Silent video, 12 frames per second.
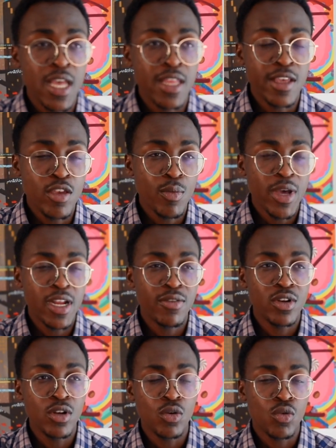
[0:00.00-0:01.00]
then you might have
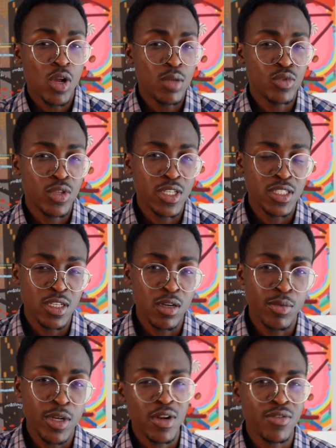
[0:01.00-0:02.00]
a little qualms with these
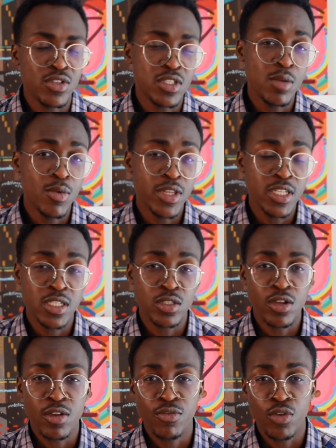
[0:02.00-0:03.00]
earbuds. If you're someone that's just
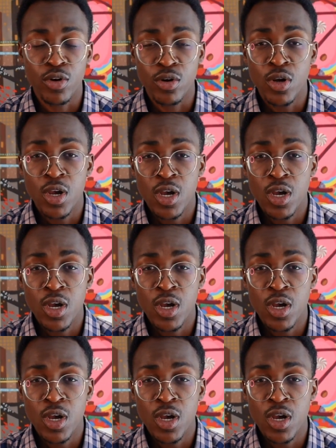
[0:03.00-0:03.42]
looking for